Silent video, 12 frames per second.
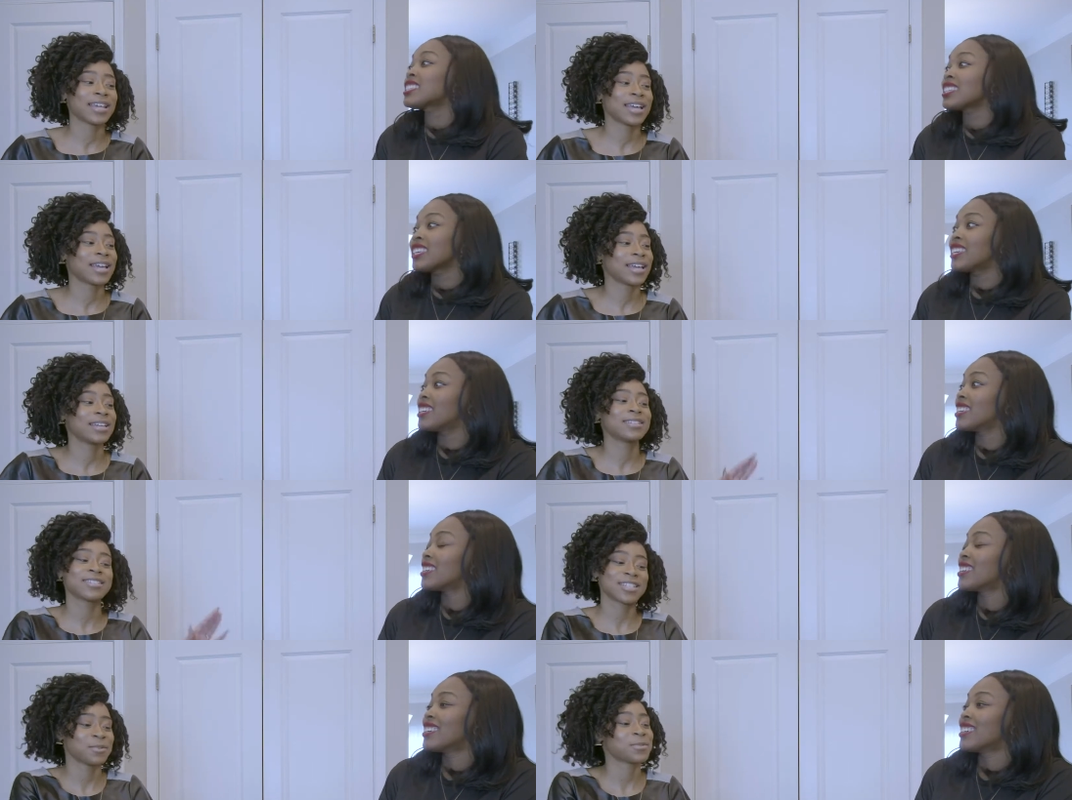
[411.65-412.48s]
Speaker 1: and
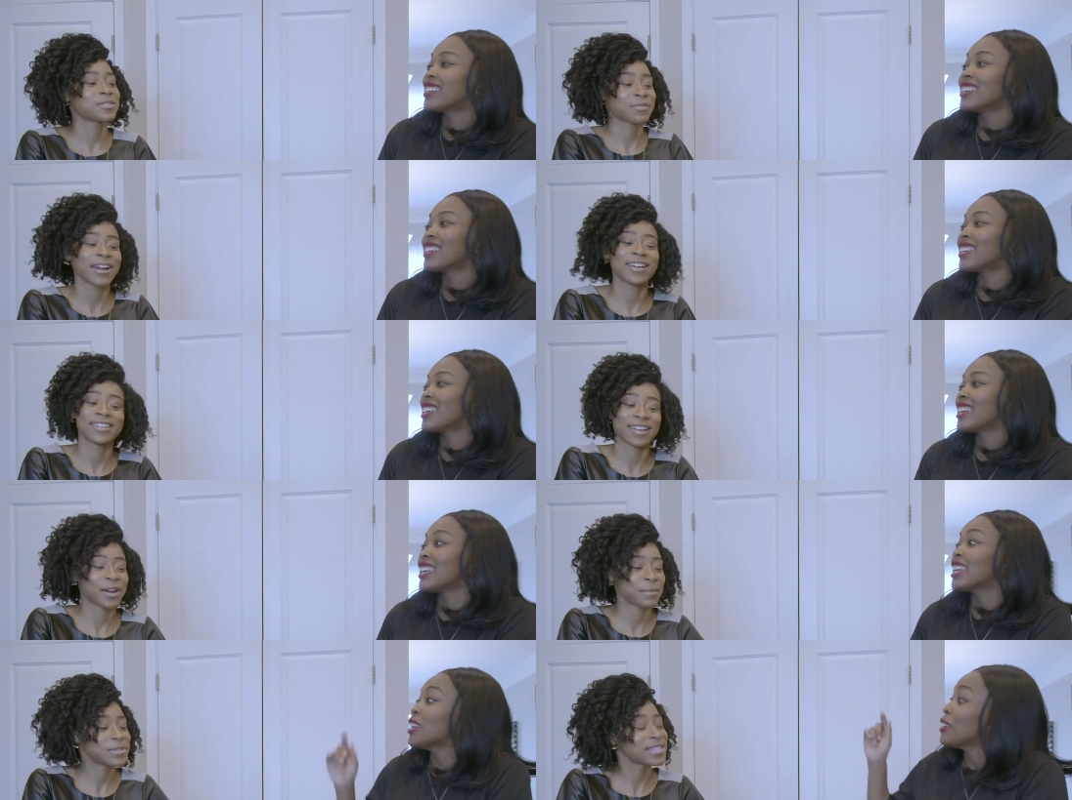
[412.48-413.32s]
then she was right
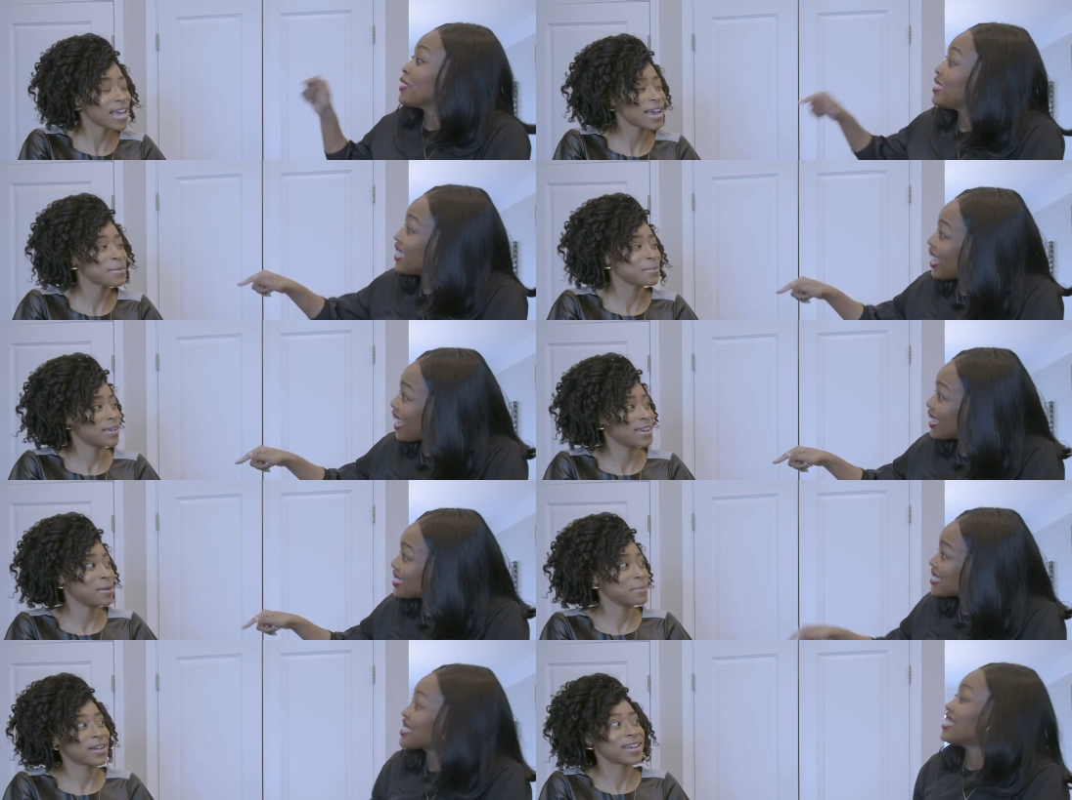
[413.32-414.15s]
there beside
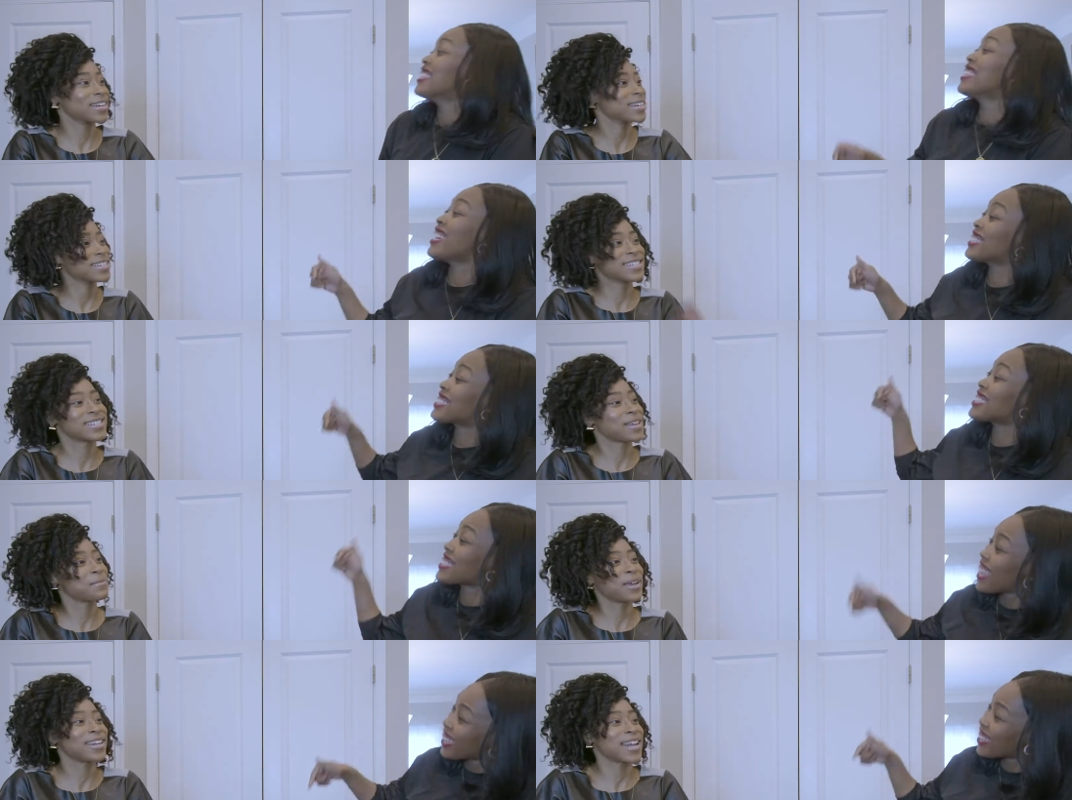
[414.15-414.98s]
yes, me because that's
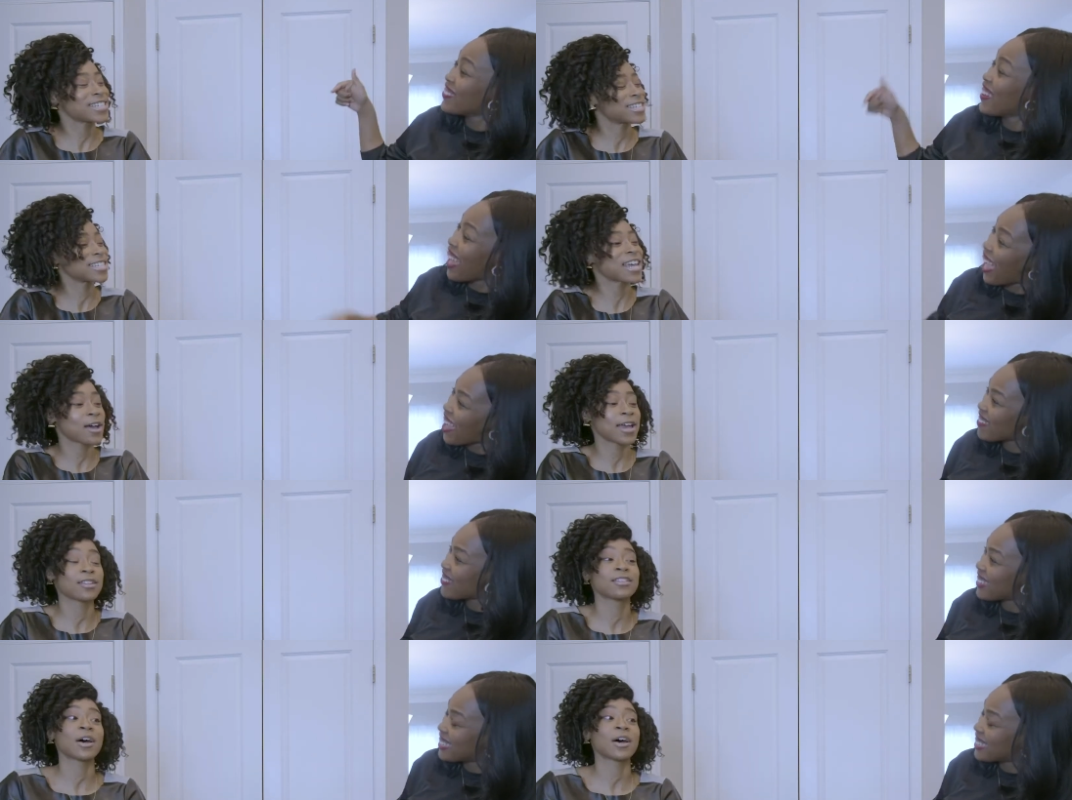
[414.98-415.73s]
exactly I mean, that's just happened.